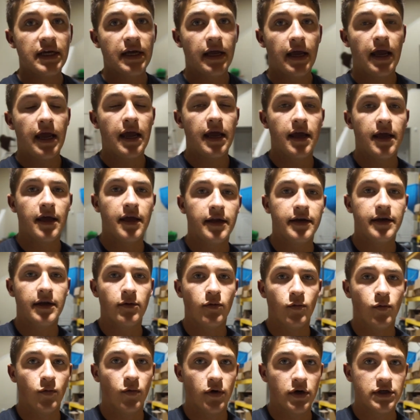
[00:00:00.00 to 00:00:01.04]
and
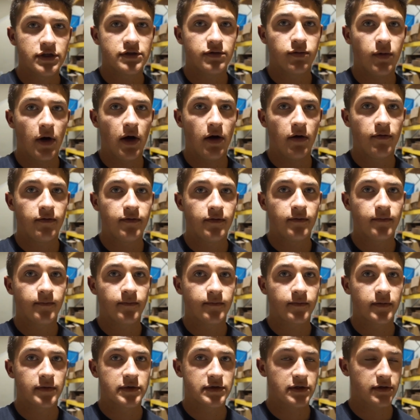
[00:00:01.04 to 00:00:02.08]
one 12
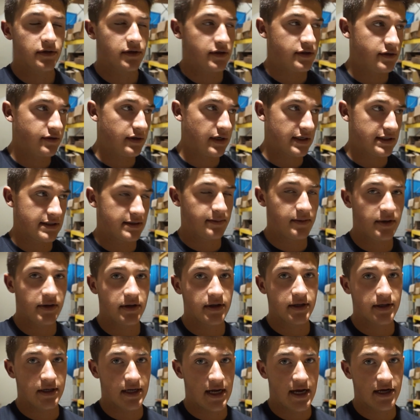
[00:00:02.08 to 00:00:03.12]
so the two nines will be in
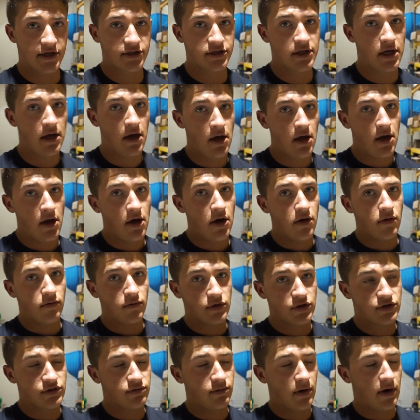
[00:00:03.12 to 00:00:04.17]
the dash,
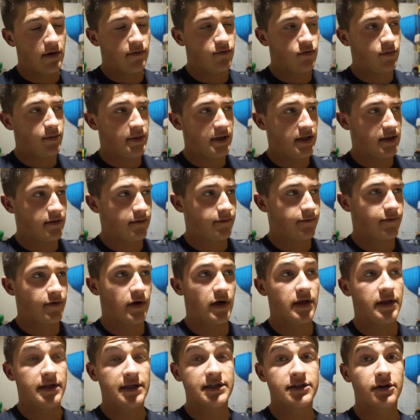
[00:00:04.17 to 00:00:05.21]
112 will be in the
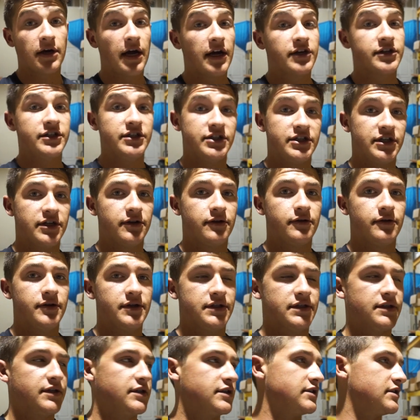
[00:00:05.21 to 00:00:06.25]
front. And these are actually Gen 3.
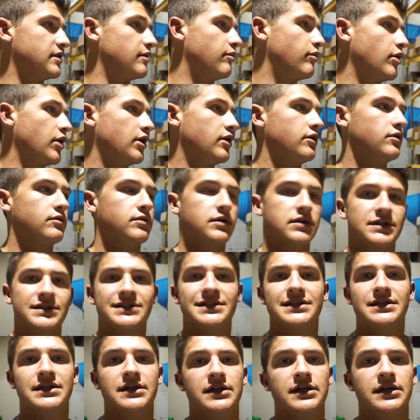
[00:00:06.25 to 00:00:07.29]
So these are the brand new ones,